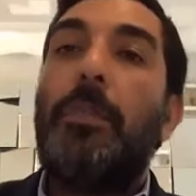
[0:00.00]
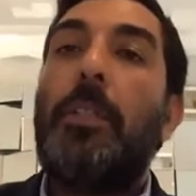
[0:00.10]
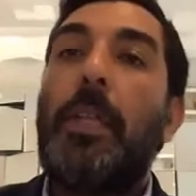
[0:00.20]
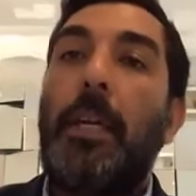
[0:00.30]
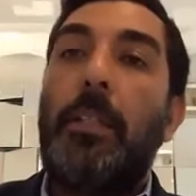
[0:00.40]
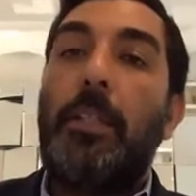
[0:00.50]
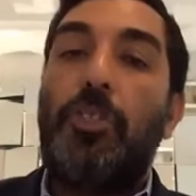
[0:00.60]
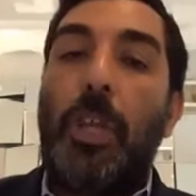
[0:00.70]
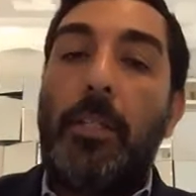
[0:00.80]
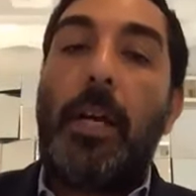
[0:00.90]
the day, the
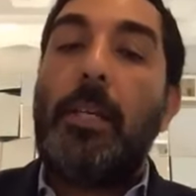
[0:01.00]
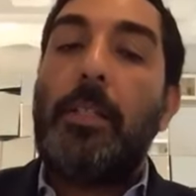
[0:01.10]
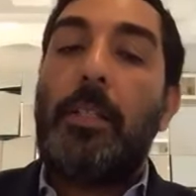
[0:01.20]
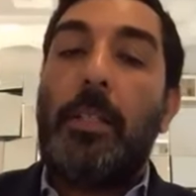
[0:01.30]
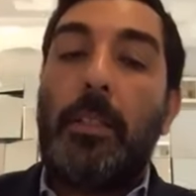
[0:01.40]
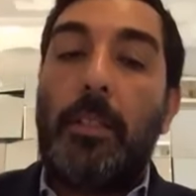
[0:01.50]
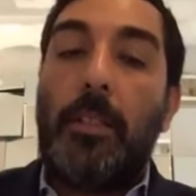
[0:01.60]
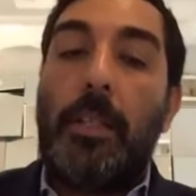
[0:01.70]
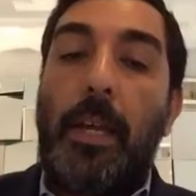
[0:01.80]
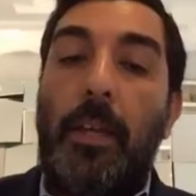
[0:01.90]
Gentiles at the end of the
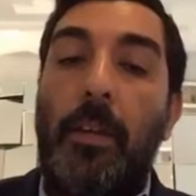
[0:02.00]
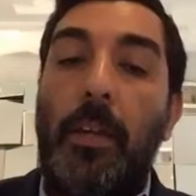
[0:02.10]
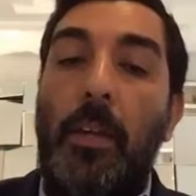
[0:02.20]
day